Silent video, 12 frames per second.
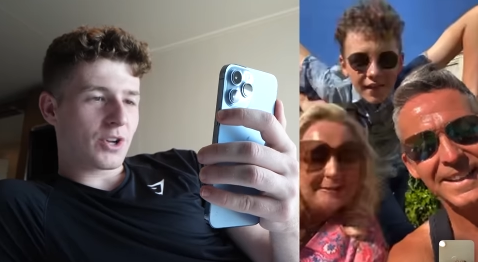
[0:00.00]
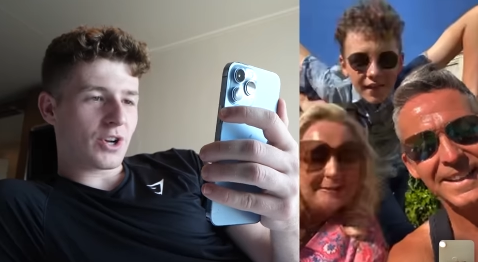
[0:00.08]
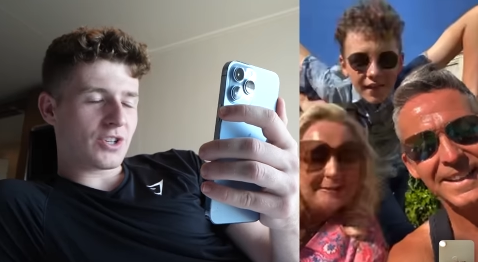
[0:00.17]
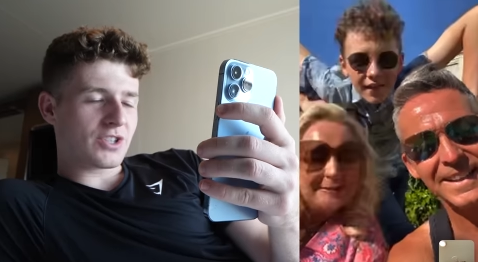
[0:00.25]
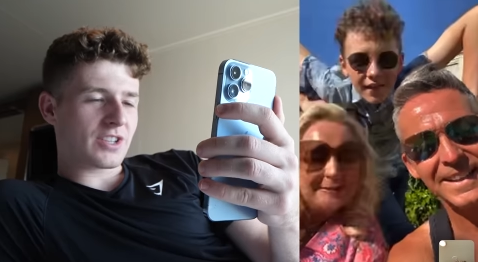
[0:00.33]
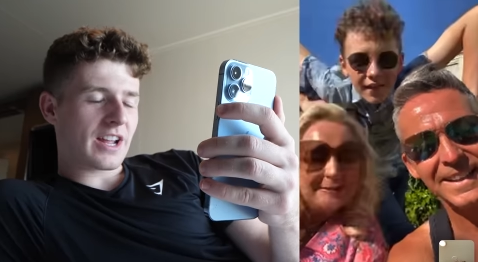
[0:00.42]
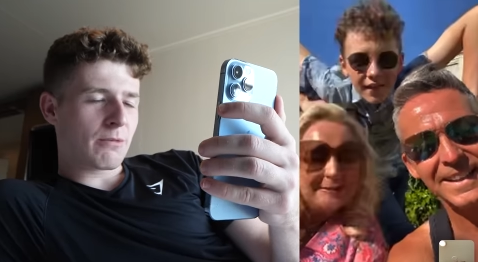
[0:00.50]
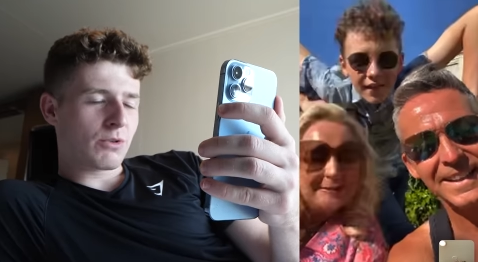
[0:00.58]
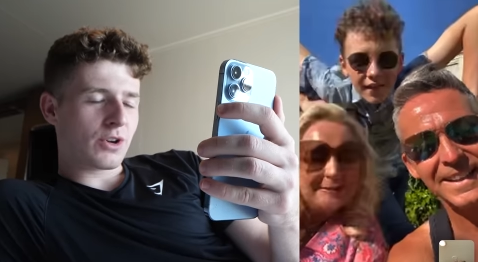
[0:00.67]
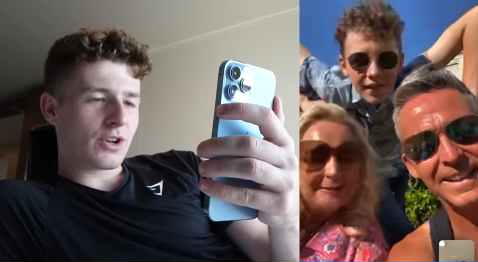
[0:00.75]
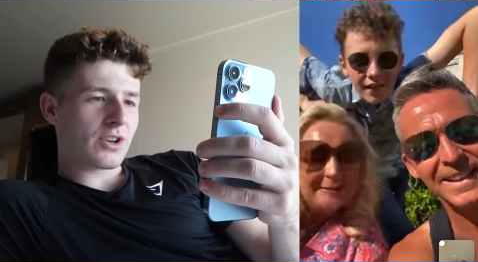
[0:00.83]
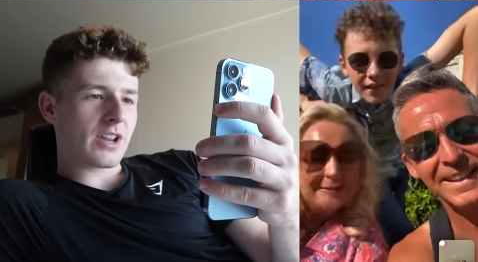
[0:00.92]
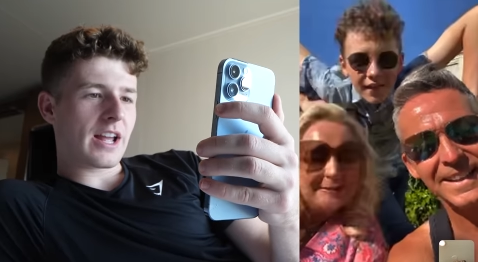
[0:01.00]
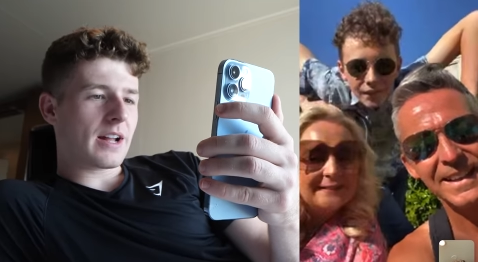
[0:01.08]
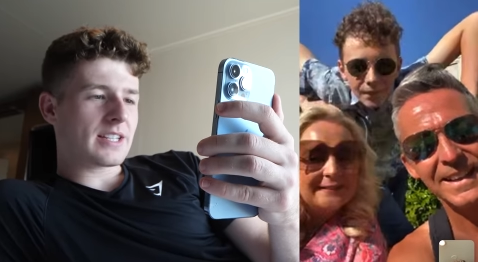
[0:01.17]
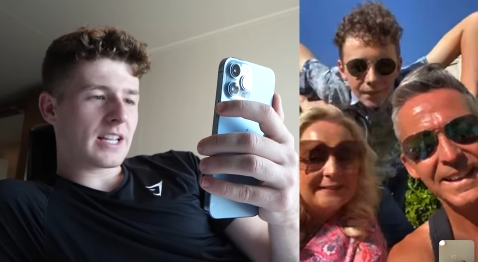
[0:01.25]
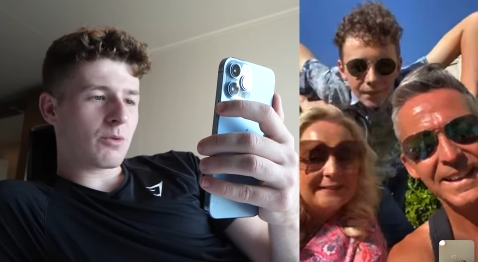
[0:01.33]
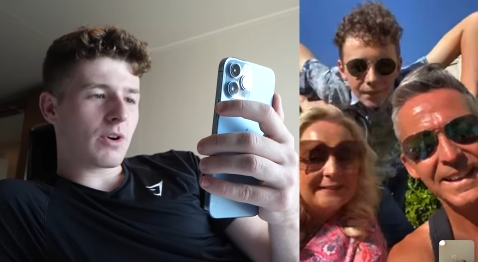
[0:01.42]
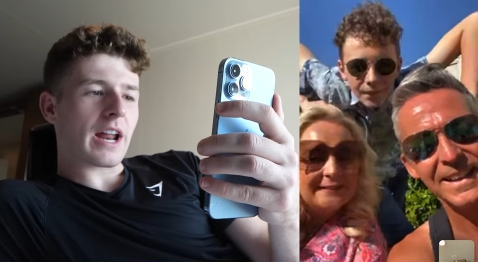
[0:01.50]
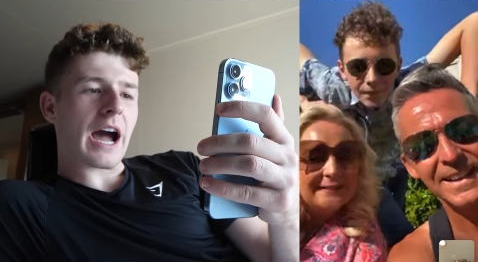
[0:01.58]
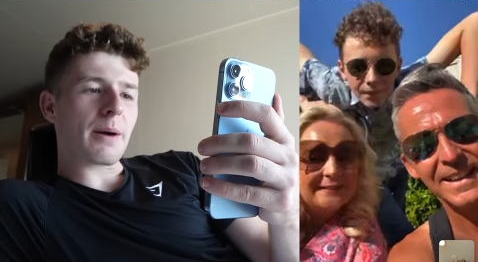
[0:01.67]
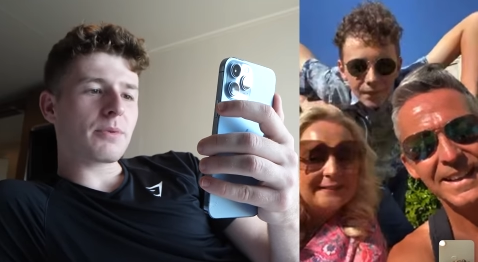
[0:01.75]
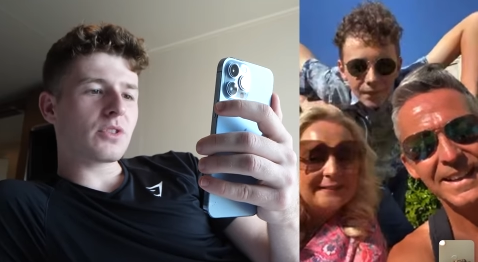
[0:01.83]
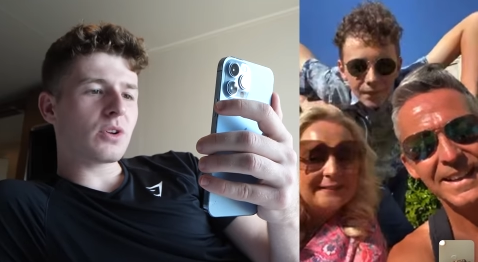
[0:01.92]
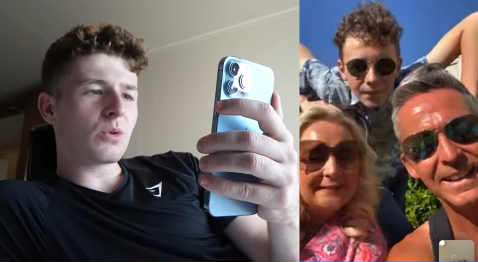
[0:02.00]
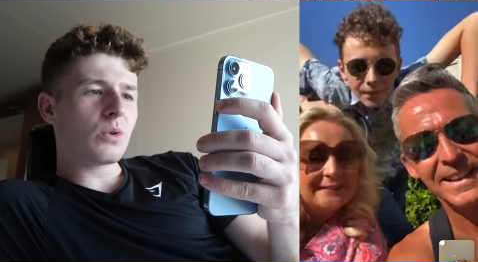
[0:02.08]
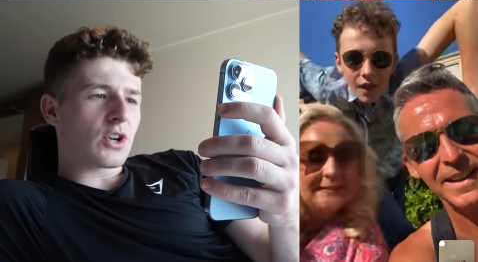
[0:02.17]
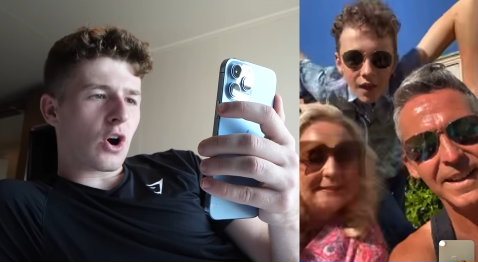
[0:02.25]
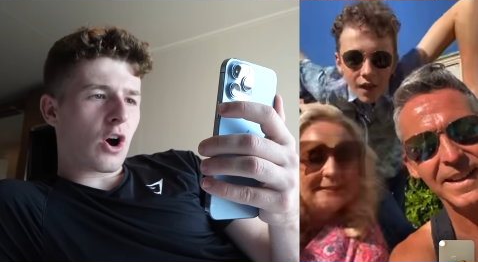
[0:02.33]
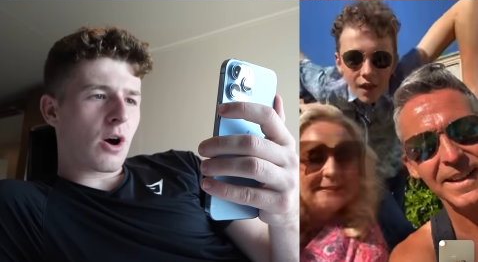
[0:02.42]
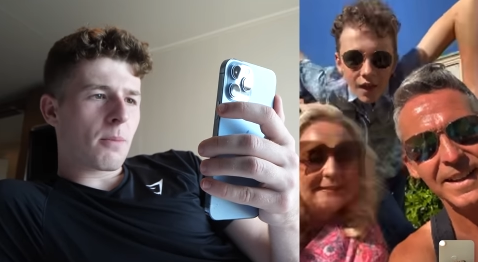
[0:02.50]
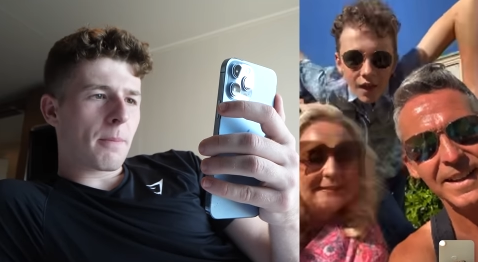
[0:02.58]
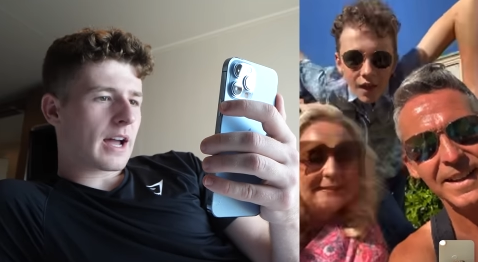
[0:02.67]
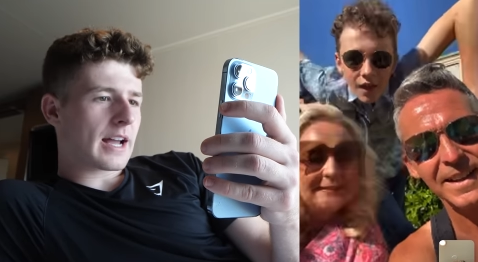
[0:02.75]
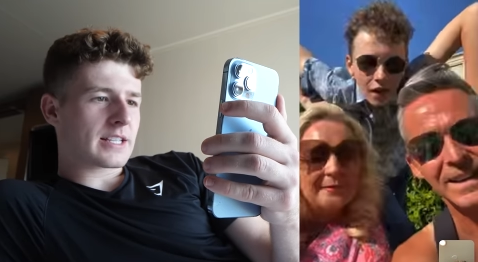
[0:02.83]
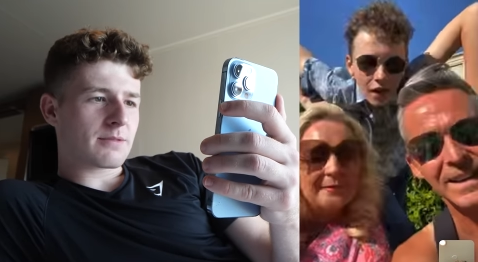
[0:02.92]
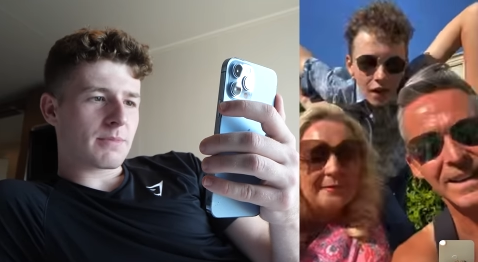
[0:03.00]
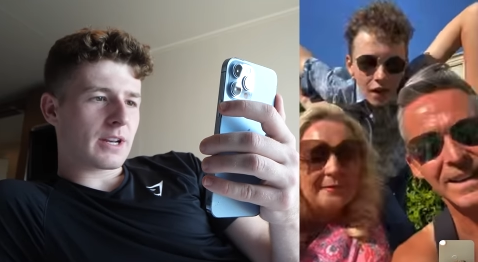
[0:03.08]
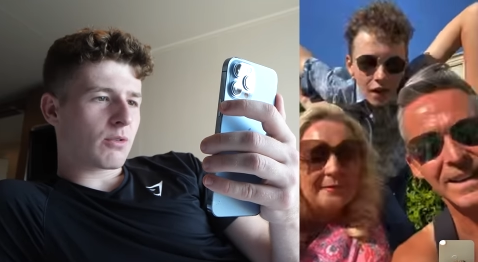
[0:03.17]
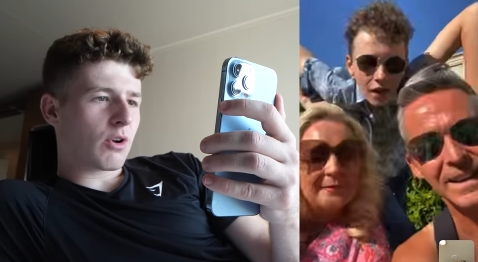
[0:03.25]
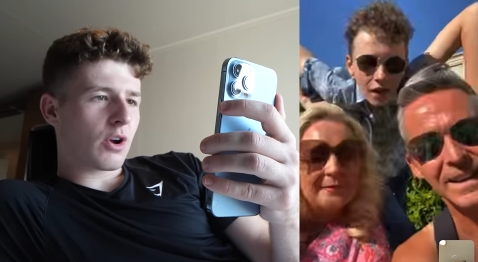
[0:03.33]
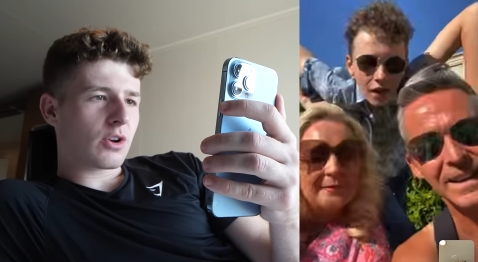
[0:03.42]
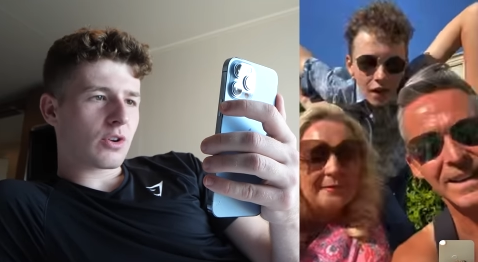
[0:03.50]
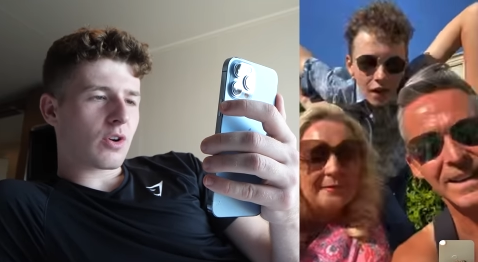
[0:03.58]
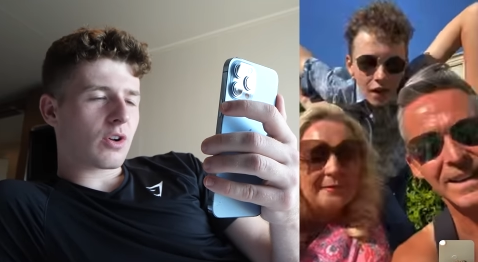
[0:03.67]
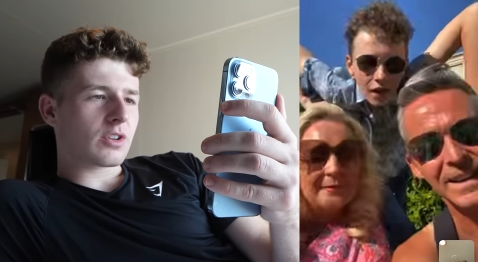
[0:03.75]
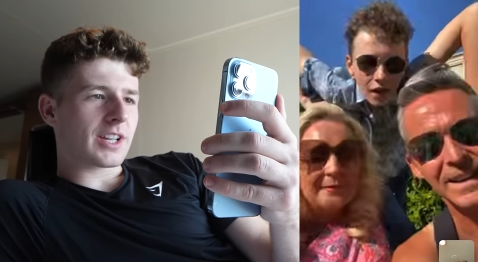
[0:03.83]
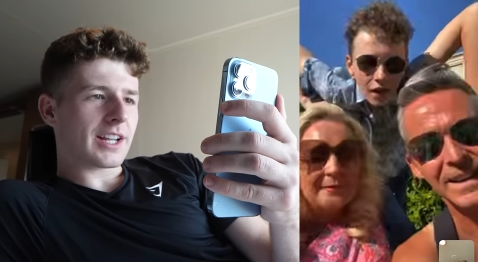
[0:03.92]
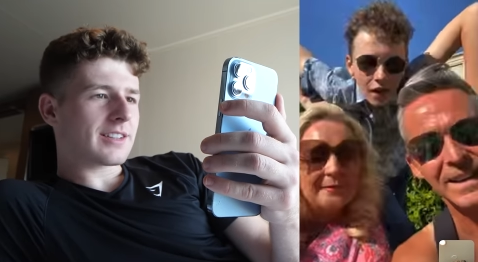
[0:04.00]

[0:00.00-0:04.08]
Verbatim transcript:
Speaker 1: good. I'm good. I tell you what happened though. Dom hasn't been around all day